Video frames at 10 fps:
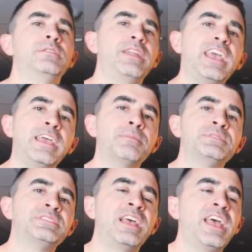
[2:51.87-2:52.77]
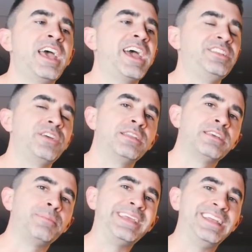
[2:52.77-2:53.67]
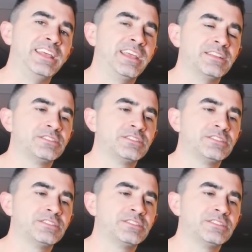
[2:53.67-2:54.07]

names, and you end up eating it.